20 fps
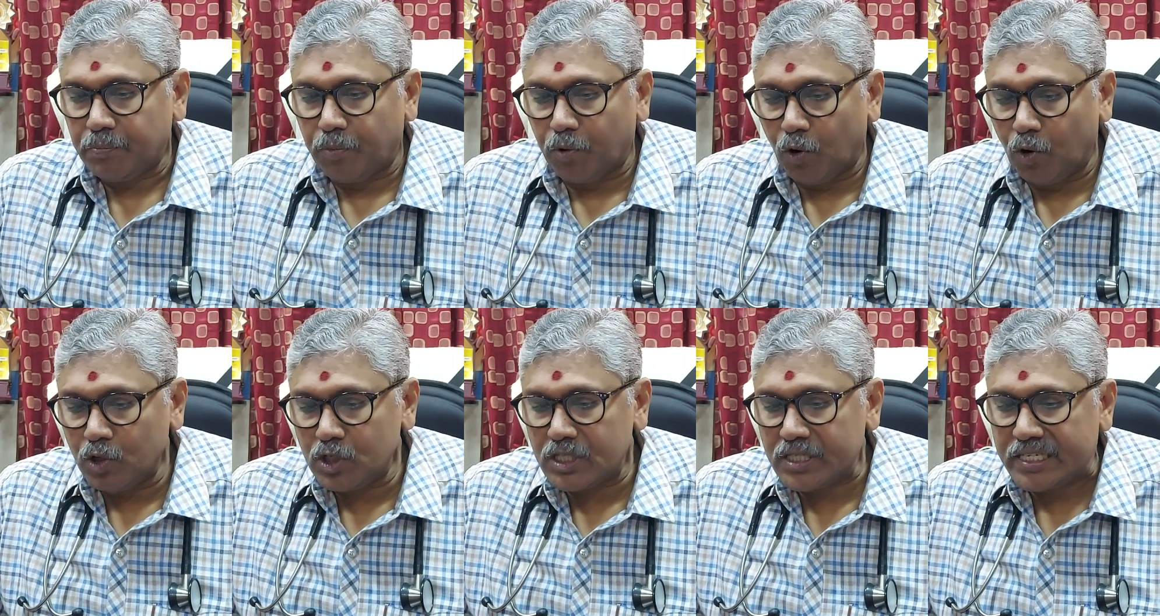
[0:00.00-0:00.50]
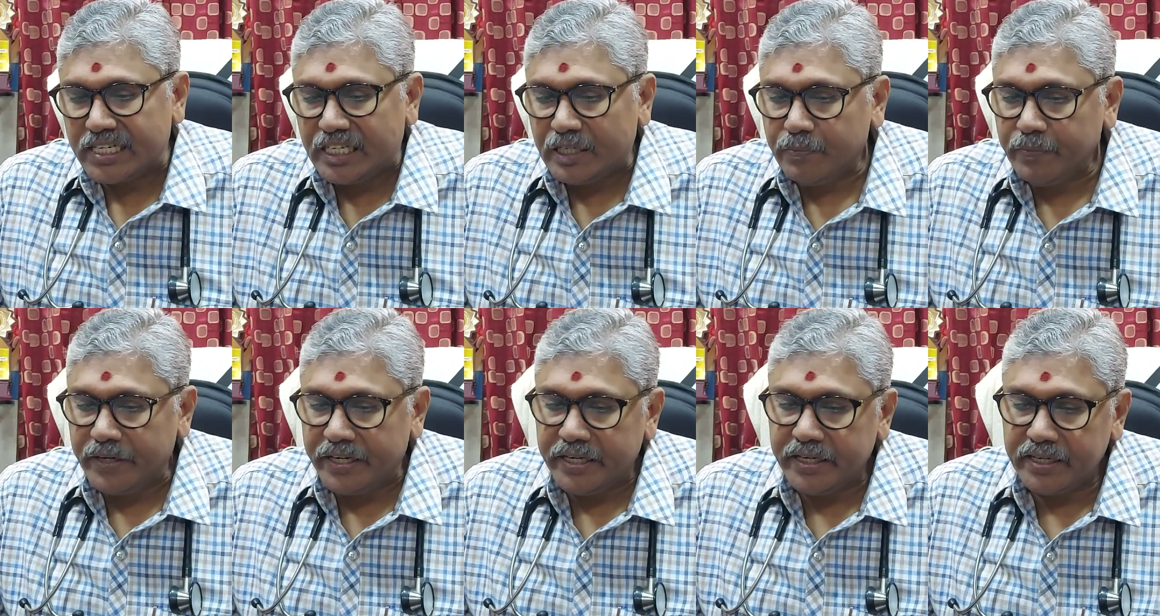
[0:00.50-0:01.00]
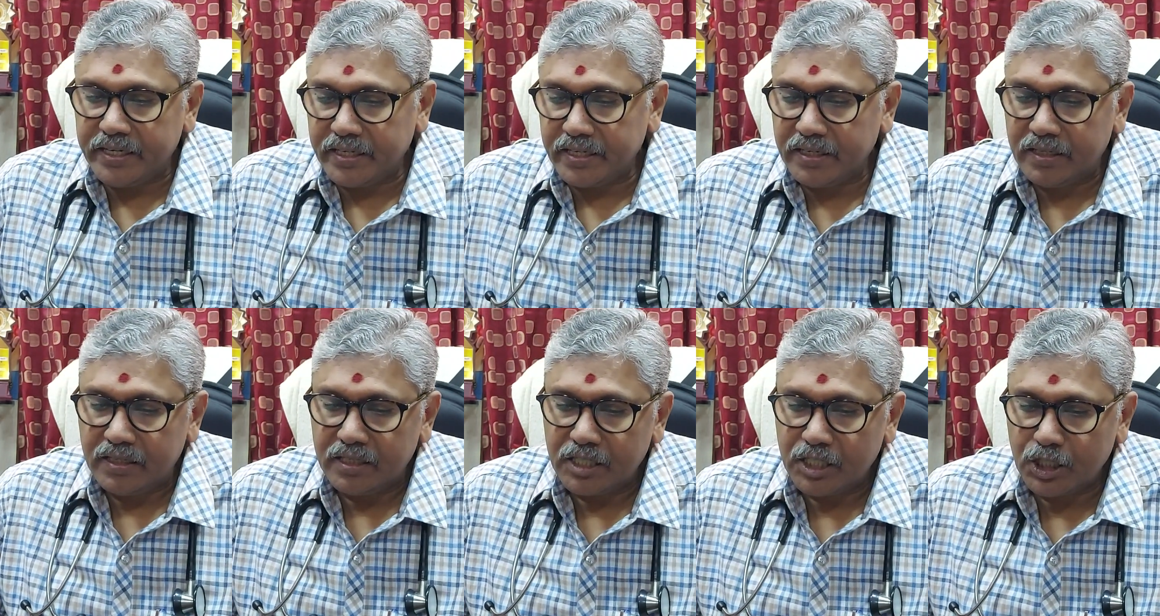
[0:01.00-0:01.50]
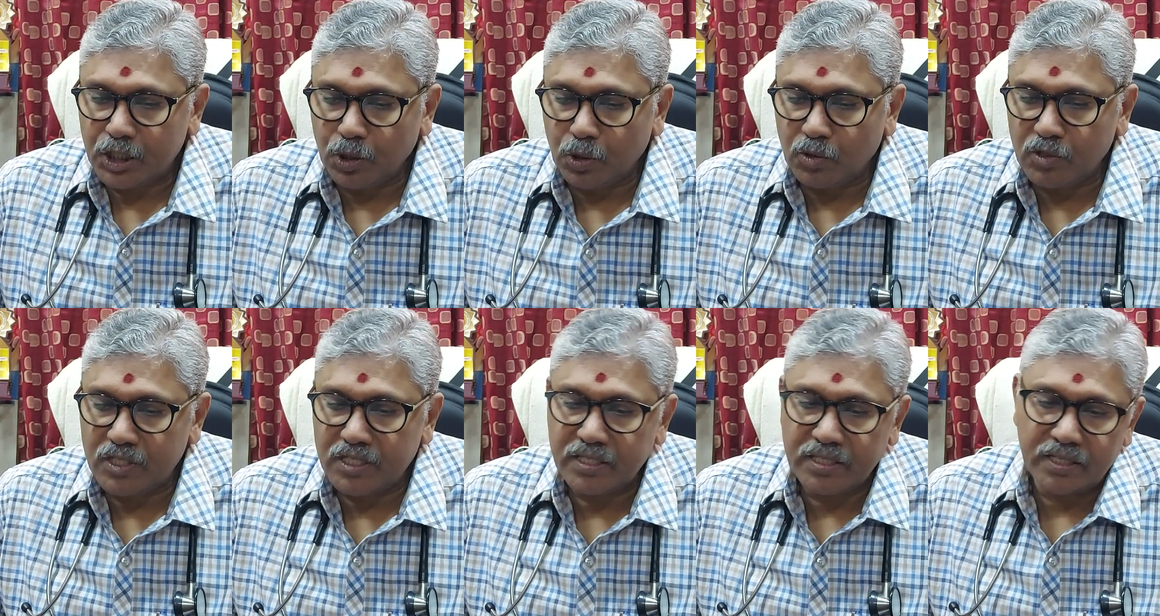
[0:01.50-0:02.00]
post-treatment
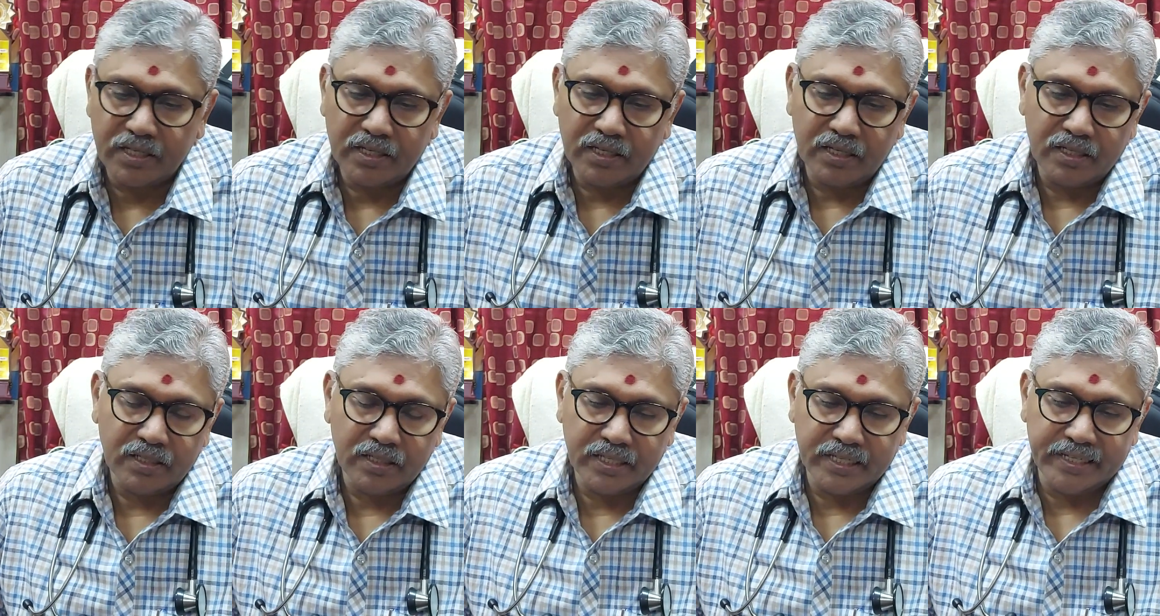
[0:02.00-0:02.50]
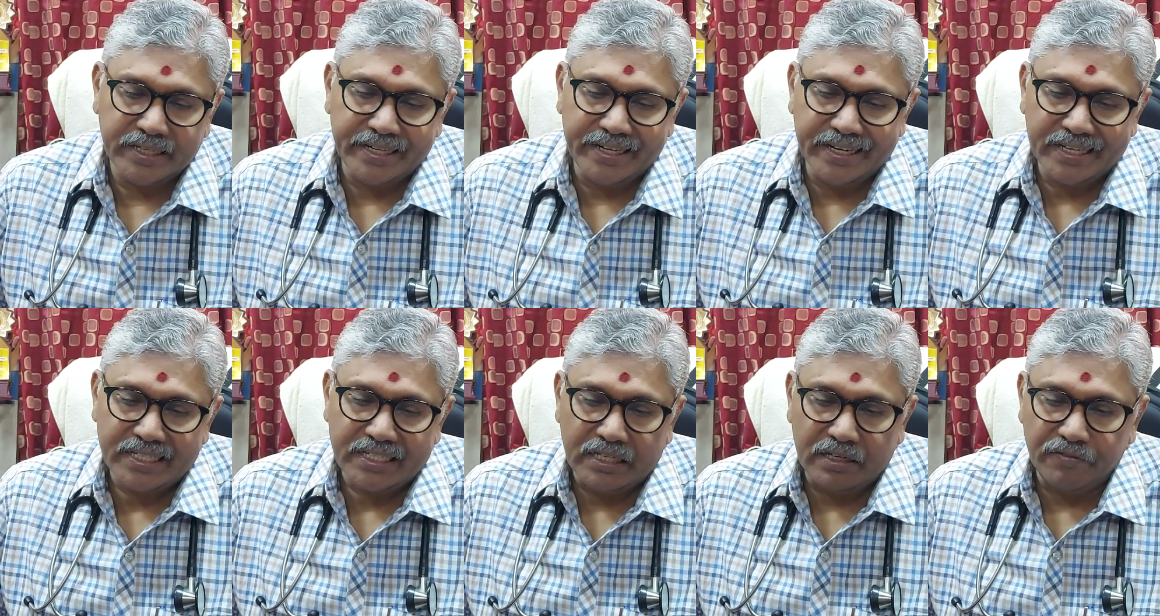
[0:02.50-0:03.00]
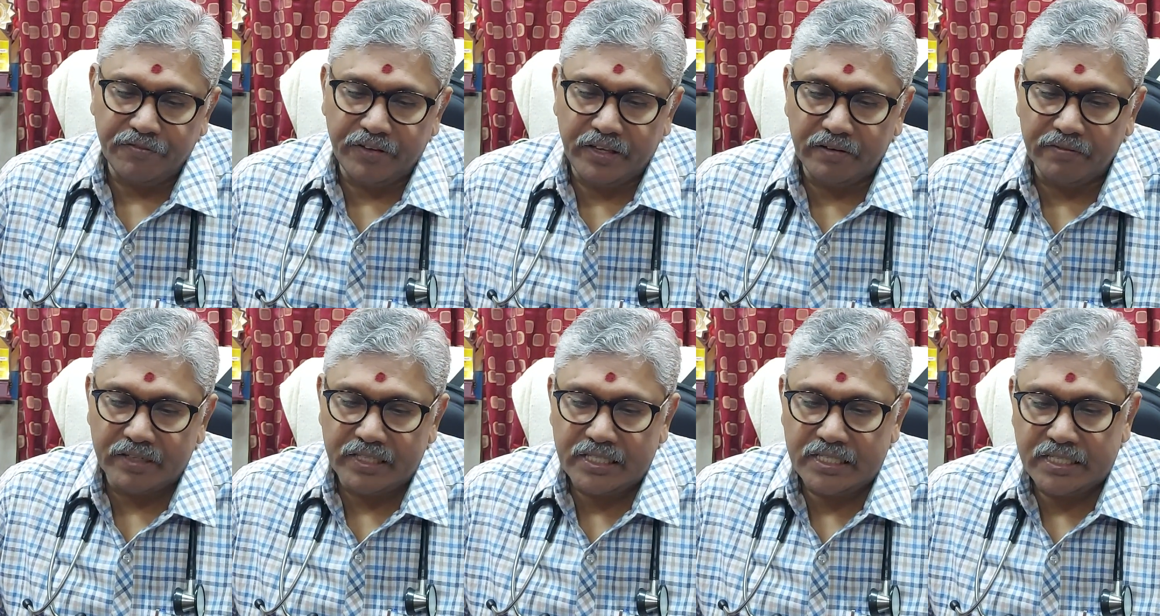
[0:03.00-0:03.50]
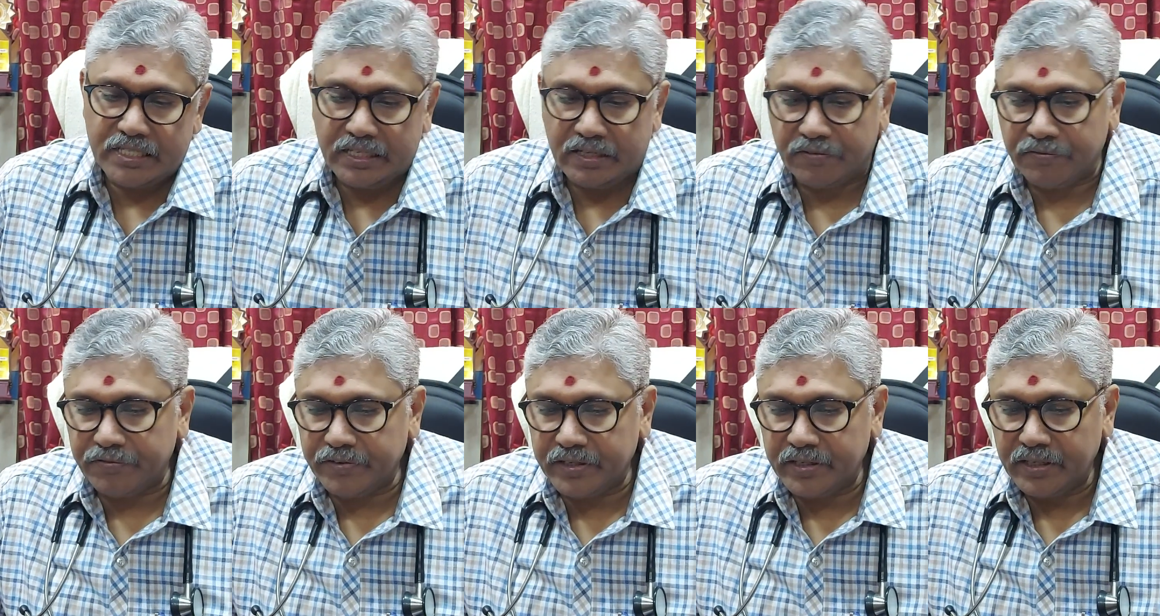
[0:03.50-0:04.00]
shows a reduction of A1C
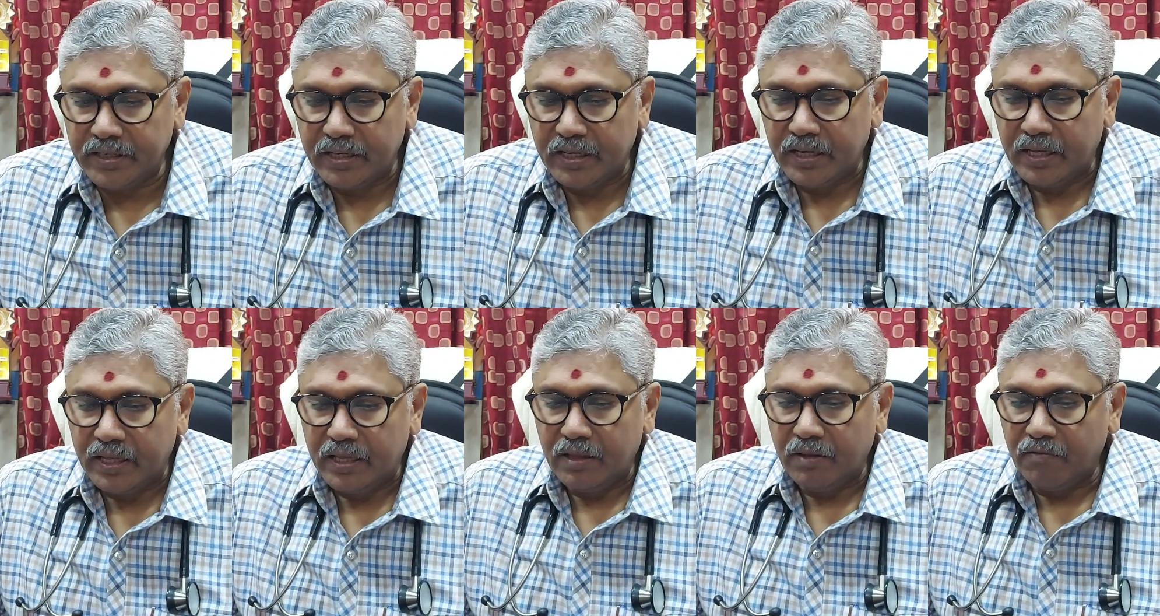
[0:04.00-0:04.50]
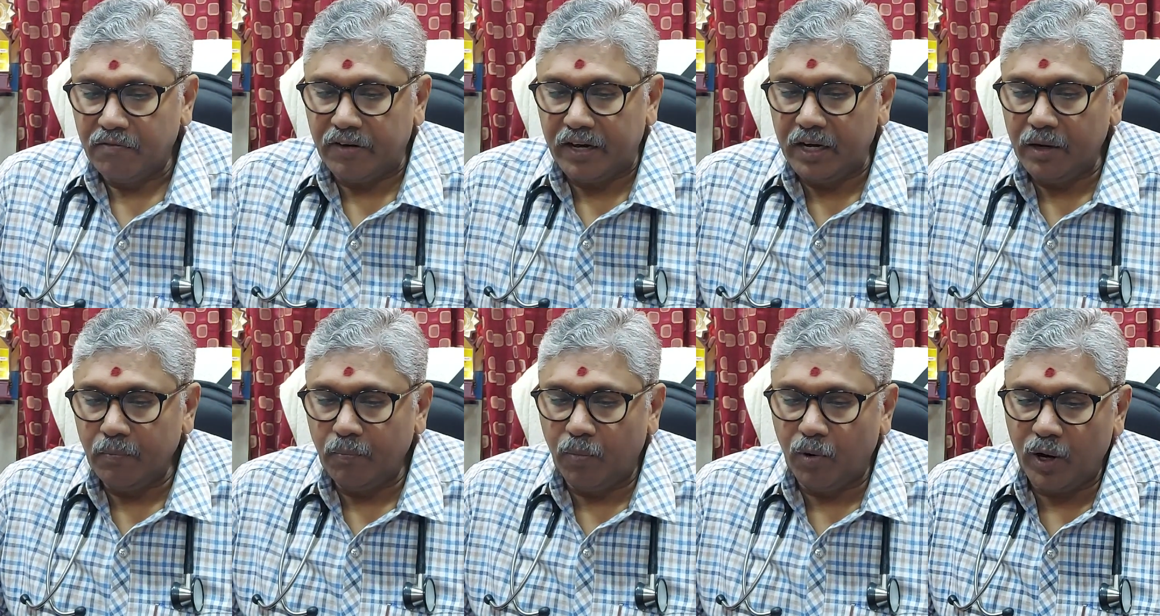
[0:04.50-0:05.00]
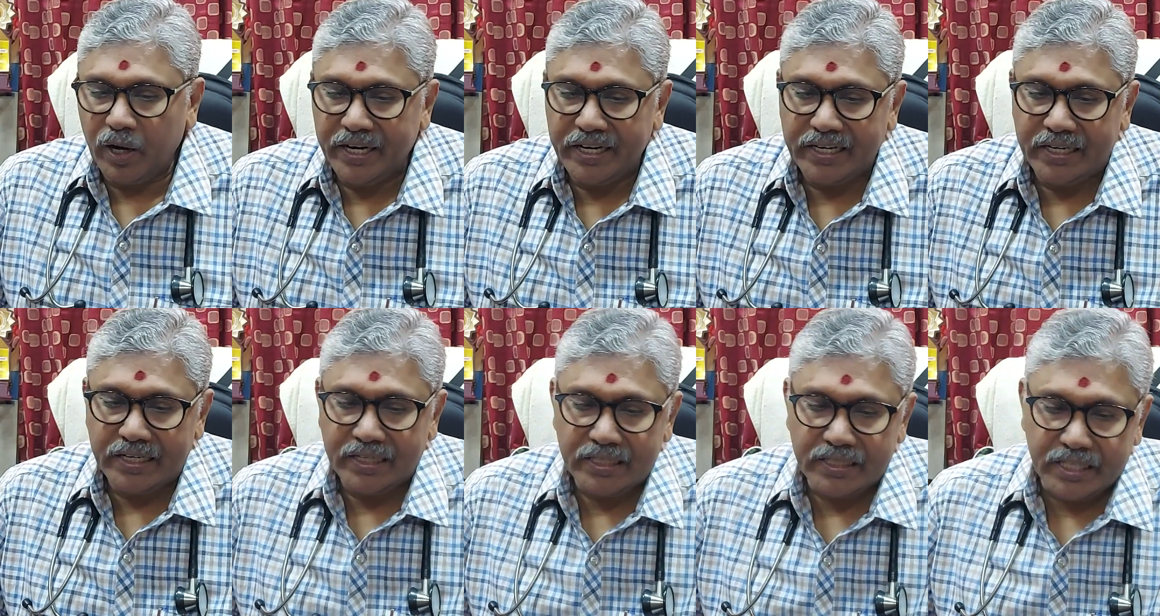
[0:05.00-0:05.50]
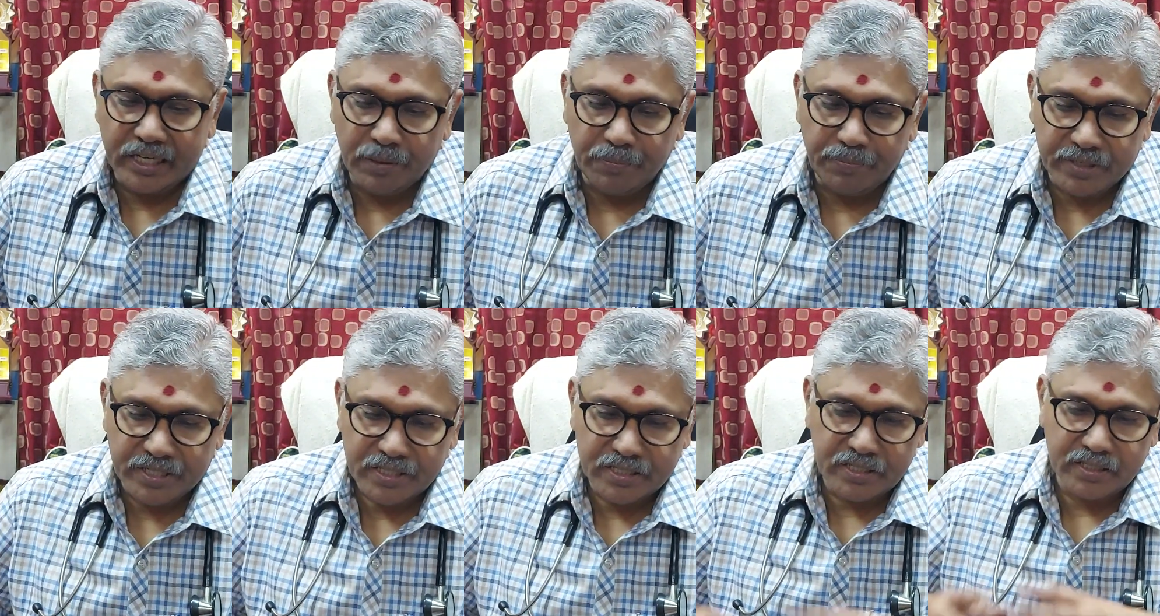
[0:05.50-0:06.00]
of
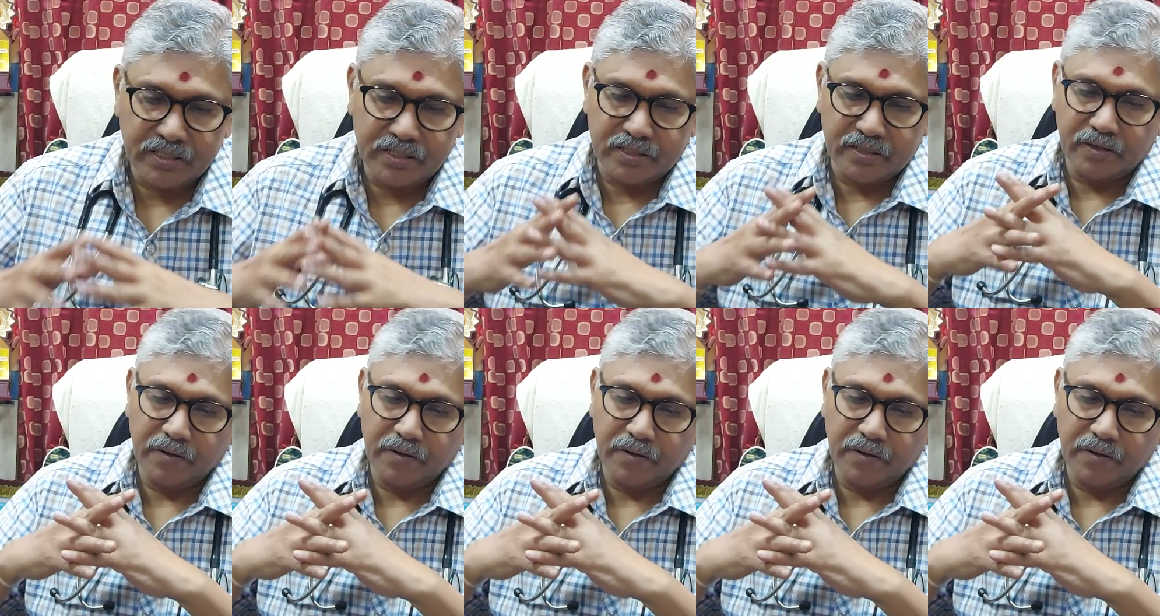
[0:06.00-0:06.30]
1.3%.